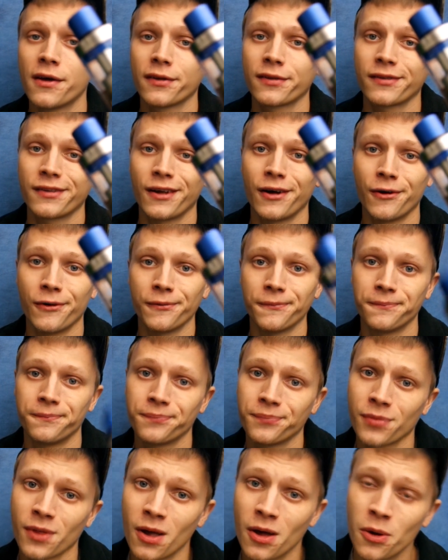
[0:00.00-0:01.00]
So,
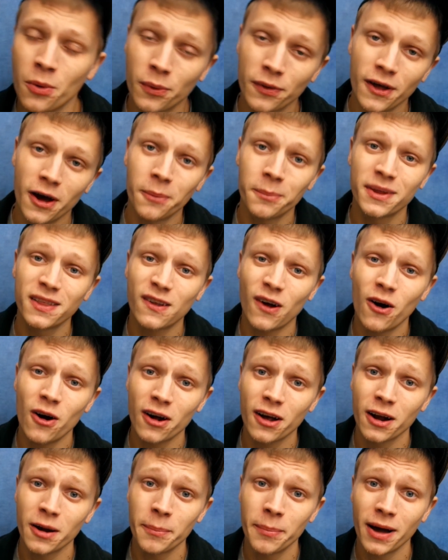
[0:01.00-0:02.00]
without me
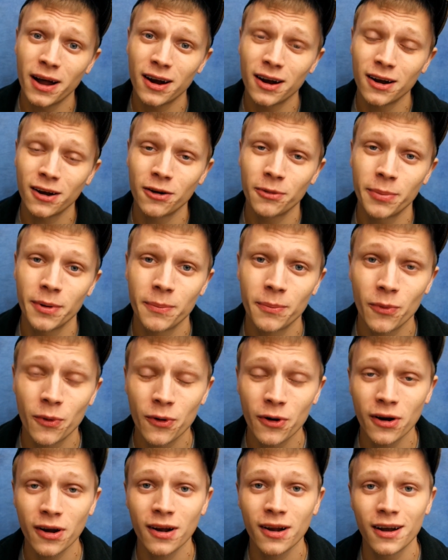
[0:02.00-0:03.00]
talking about it a little bit
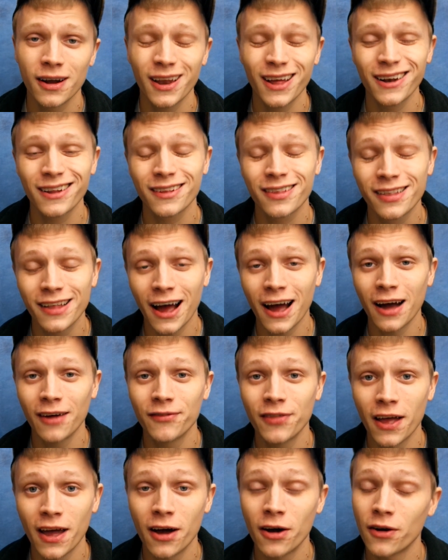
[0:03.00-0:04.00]
more, let us
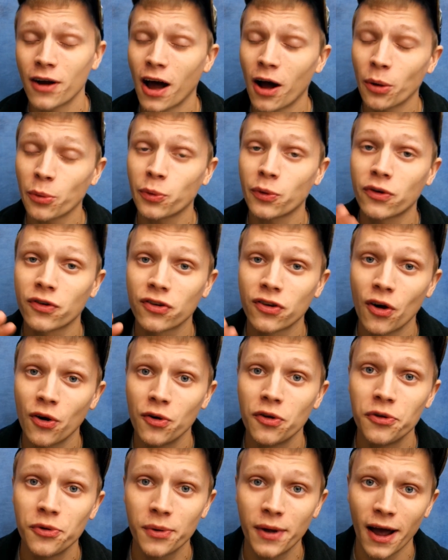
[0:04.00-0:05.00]
dive down. I'll show
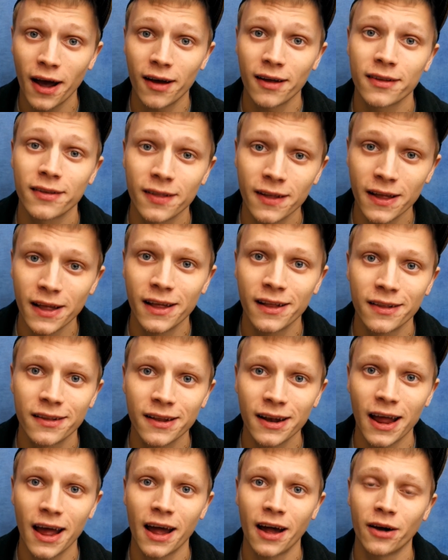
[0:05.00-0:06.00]
you guys the ins
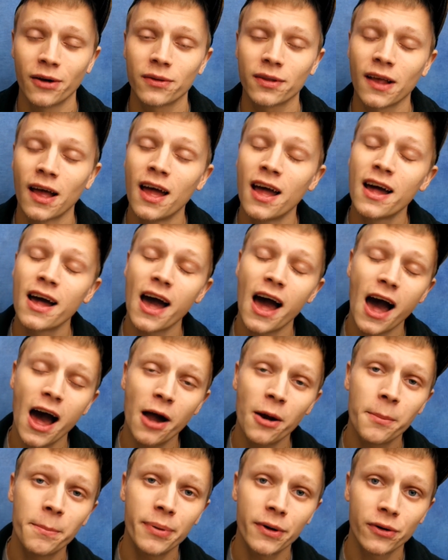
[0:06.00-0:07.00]
and the outs,
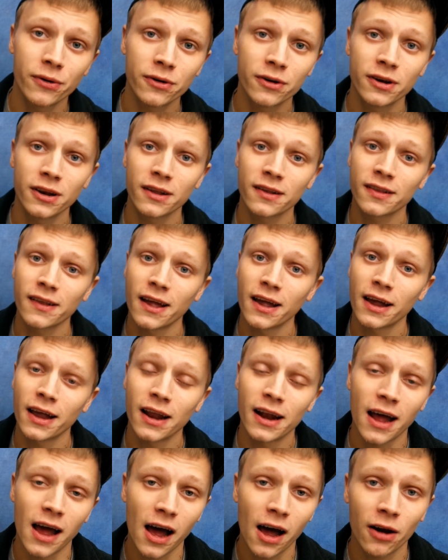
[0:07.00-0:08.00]
how to build on this thing,
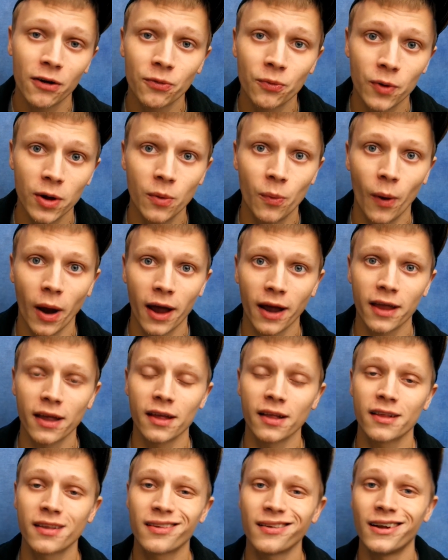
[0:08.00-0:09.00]
and how to re-wick
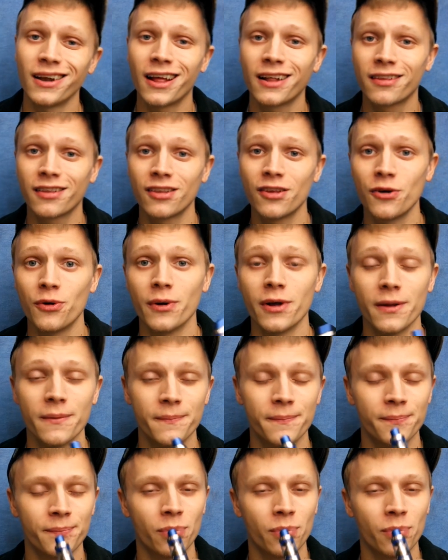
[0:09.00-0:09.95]
it. So let's do it.